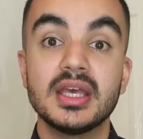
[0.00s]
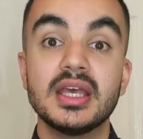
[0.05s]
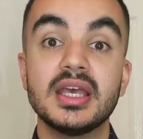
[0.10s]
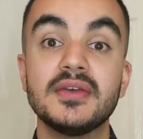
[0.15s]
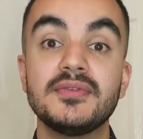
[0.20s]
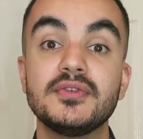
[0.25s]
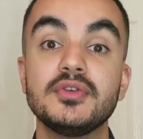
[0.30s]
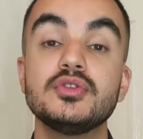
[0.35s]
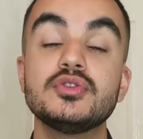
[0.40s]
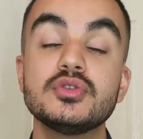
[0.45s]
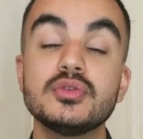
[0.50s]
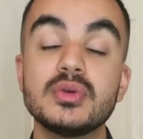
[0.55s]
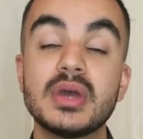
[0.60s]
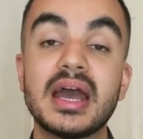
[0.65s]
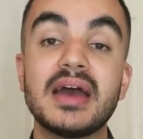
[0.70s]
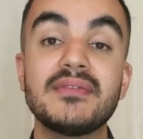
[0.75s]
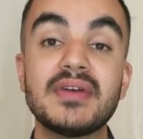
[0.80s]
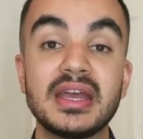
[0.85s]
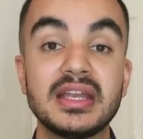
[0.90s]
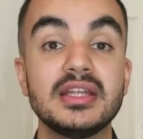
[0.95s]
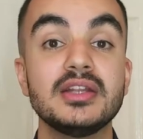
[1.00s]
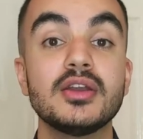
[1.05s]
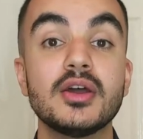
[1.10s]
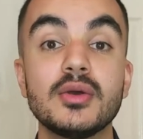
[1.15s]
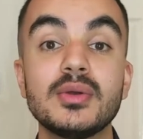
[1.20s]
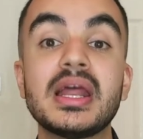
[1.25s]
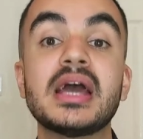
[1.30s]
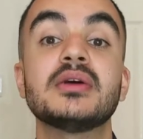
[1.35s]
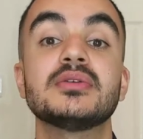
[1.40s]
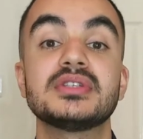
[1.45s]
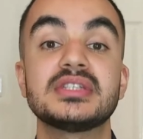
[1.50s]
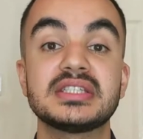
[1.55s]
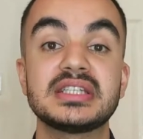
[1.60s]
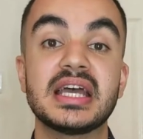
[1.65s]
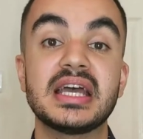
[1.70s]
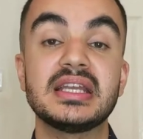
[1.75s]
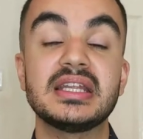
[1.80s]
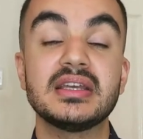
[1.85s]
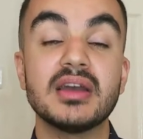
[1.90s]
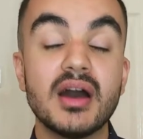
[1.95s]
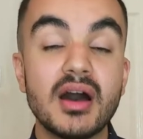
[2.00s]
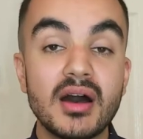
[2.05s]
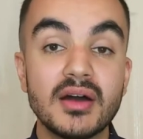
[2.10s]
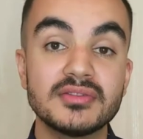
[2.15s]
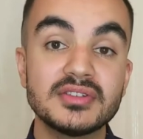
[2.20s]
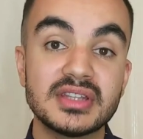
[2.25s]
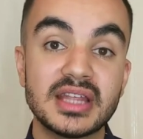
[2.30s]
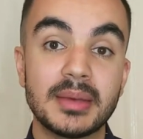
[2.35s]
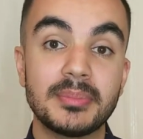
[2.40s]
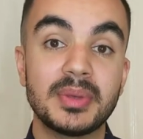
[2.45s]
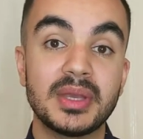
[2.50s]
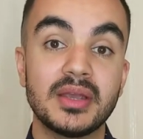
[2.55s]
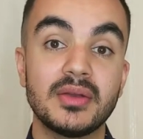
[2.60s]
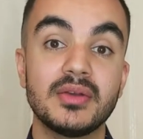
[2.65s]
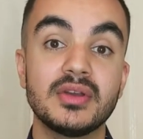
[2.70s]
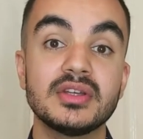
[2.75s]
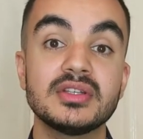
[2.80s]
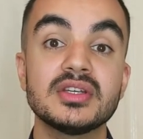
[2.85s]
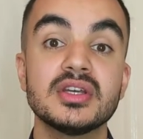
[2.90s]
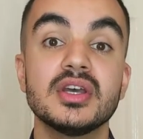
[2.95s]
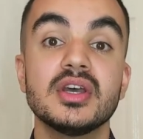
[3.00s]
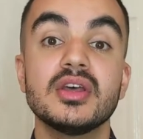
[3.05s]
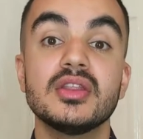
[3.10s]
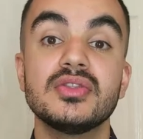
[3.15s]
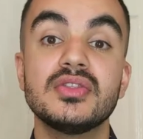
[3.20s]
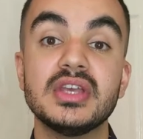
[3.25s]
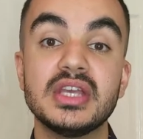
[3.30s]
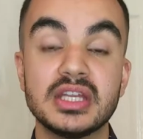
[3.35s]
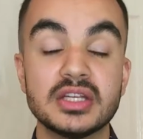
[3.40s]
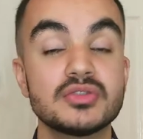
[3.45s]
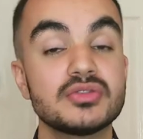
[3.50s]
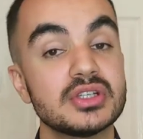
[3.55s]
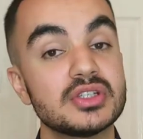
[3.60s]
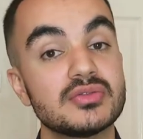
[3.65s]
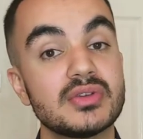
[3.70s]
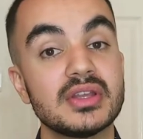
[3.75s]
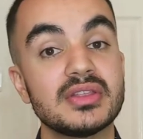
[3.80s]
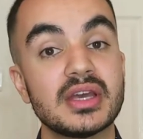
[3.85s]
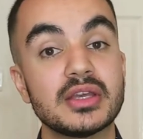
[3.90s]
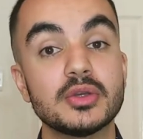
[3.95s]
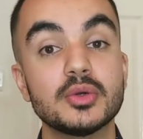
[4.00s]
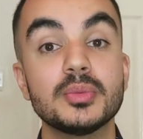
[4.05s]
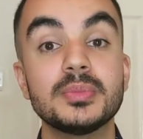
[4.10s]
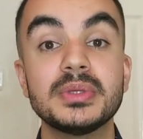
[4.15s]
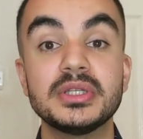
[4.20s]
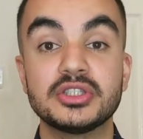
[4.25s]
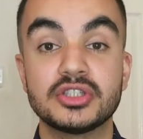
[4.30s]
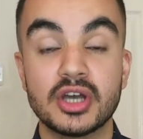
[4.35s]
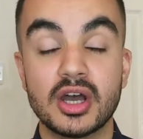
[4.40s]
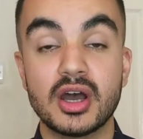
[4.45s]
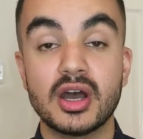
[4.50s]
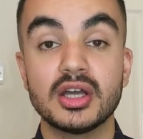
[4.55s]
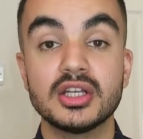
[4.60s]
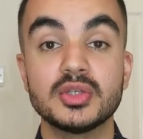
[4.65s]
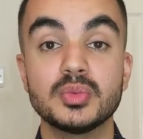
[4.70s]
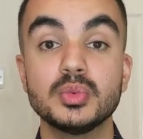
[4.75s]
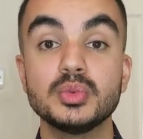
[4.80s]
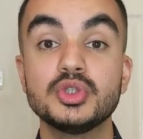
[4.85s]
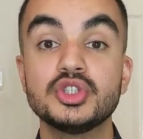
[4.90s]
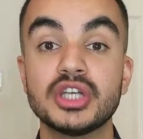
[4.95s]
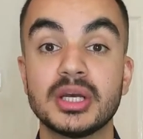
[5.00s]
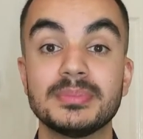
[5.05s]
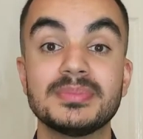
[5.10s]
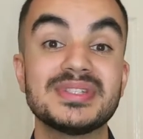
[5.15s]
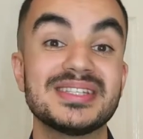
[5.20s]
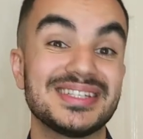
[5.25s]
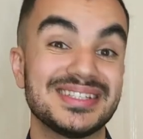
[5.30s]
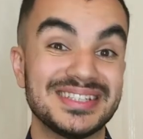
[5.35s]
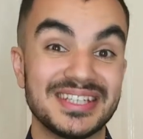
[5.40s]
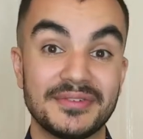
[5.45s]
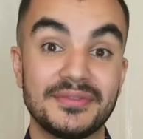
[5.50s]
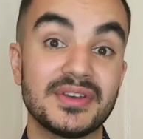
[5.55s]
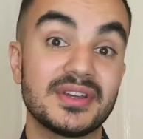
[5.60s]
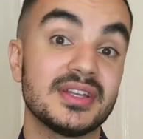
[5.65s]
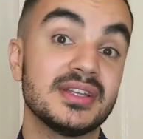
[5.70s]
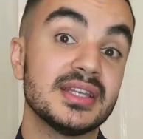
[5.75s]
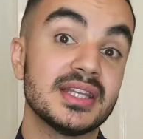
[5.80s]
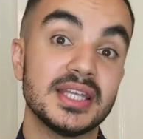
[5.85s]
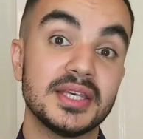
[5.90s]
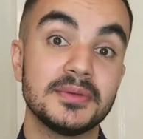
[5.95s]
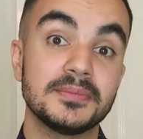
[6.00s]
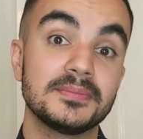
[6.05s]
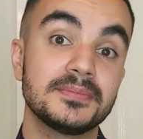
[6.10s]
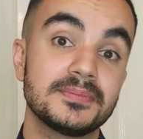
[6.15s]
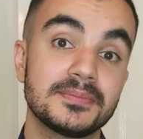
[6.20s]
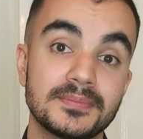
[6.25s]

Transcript: If you do have any loan outstanding after that period, the interest rate that you'll be charged will jump significantly.